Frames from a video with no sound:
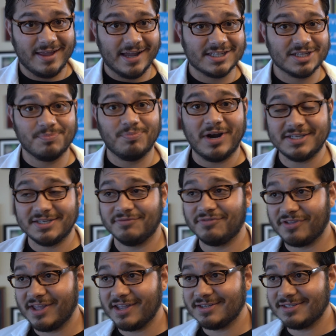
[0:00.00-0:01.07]
expressive
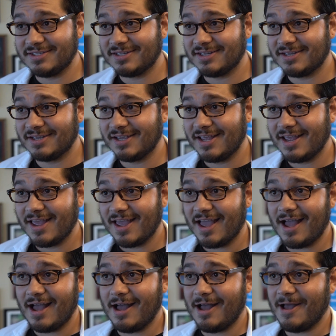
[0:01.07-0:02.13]
things,
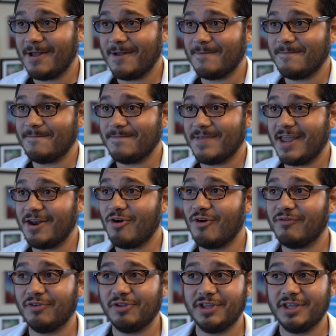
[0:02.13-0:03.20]
and
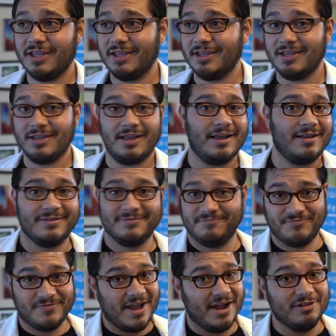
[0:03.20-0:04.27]
hopefully
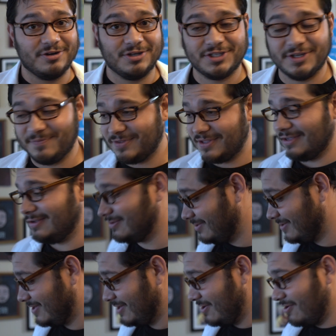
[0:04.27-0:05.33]
I learn something
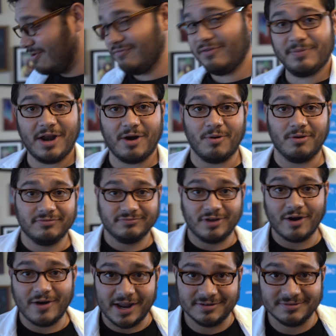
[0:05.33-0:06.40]
from Darwolf.
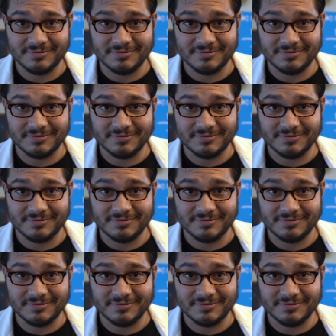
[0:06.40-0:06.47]
All right,